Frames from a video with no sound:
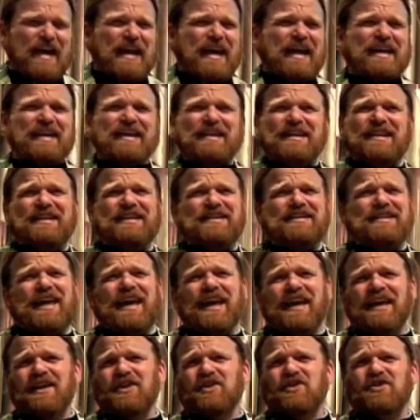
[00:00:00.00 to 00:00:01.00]
and it is
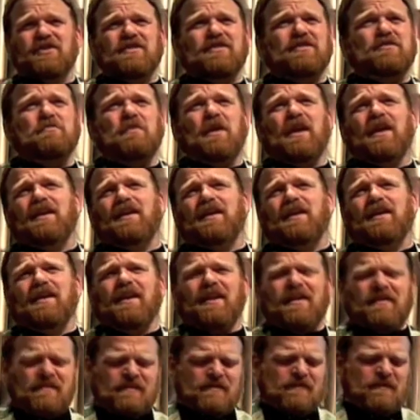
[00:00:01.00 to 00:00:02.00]

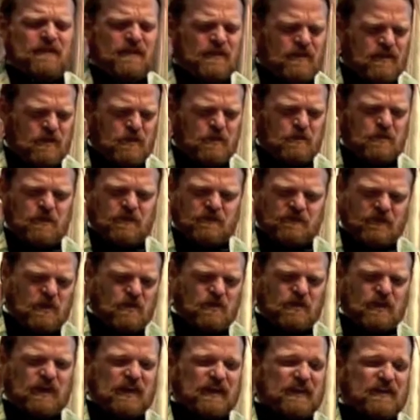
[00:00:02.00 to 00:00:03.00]
anxious-making and
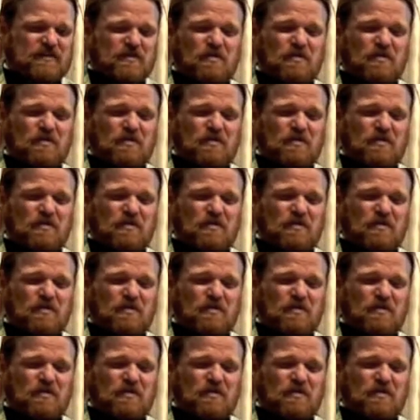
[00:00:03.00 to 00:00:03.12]
fear-provoking.